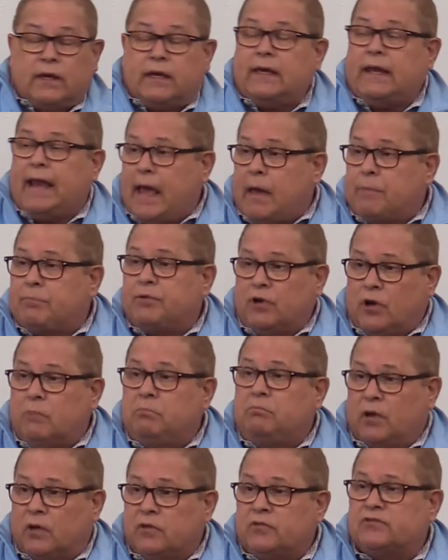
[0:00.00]
it can happen
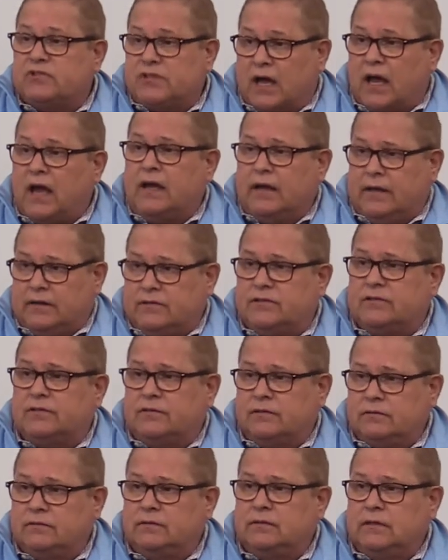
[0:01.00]
on both sides,
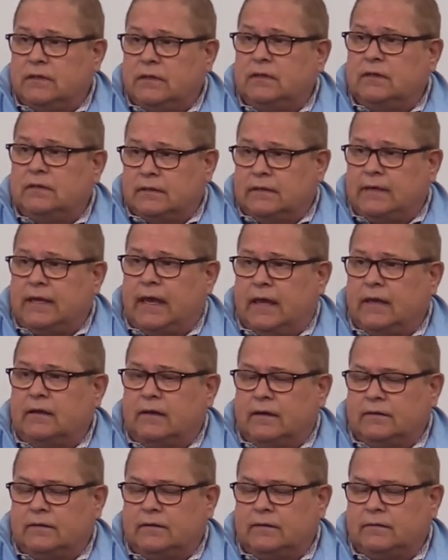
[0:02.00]
can
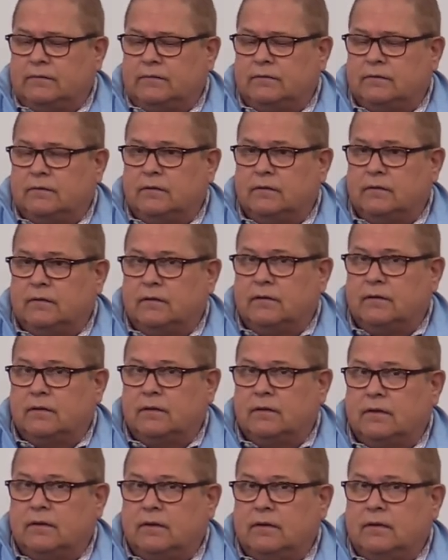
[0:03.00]

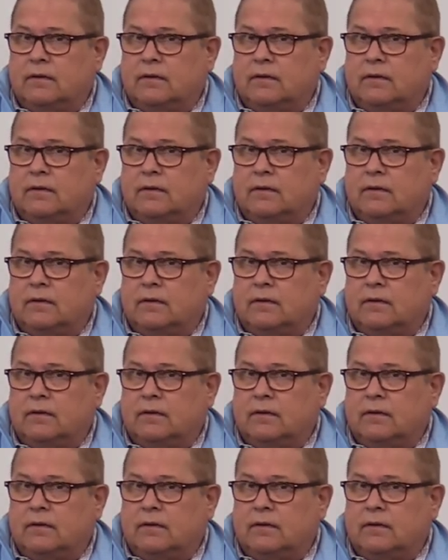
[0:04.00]
it?